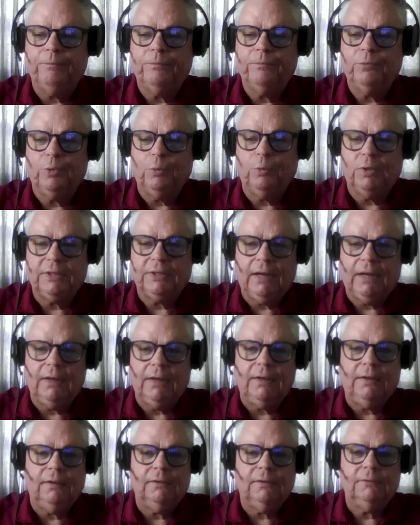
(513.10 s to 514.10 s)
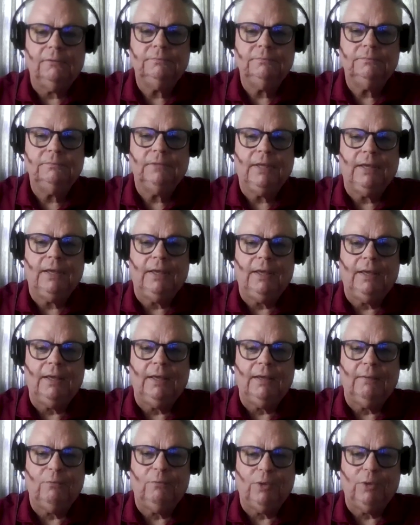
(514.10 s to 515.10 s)
We worked out a deal,
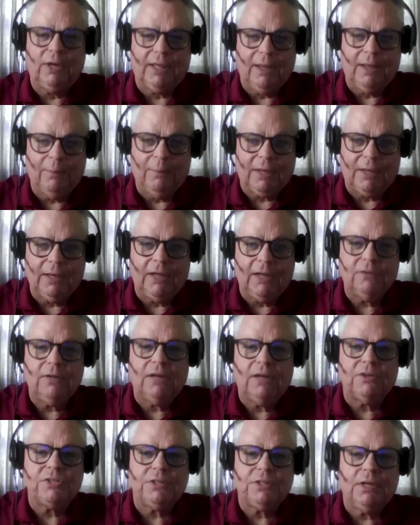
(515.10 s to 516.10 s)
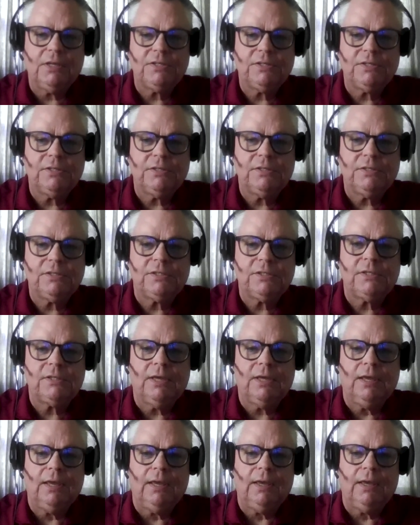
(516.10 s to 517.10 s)
and when I got my contractor's license,
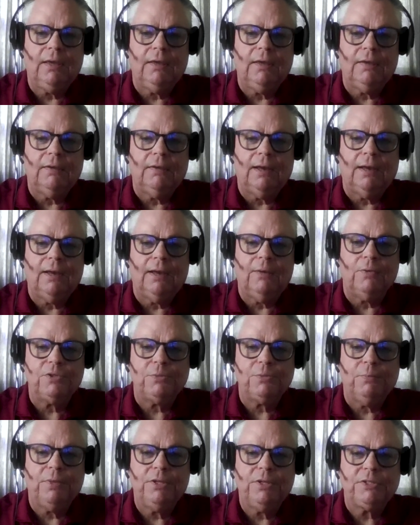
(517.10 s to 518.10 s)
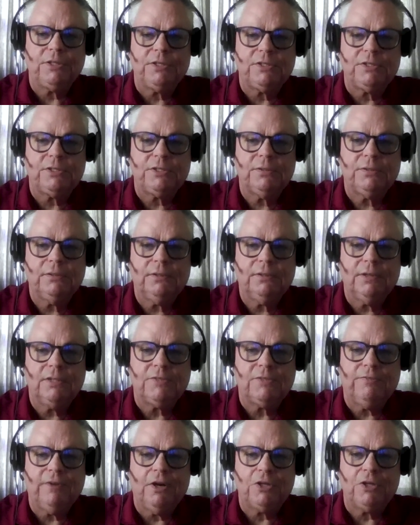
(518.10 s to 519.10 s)
and I was in business as a
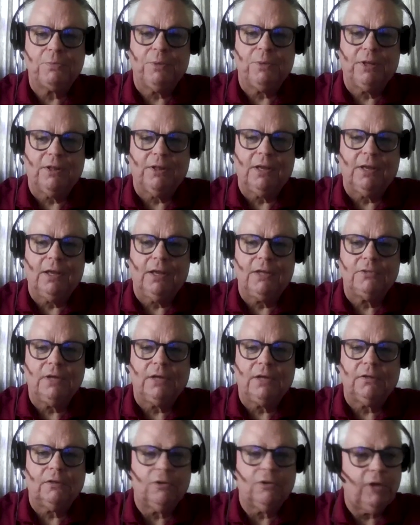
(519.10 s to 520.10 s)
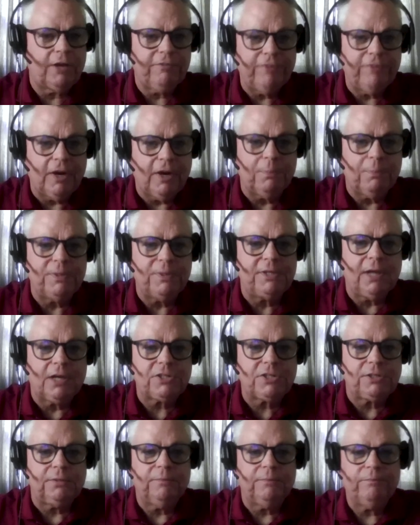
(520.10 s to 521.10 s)
fire sprinkler contractor, Craig Fire Protection.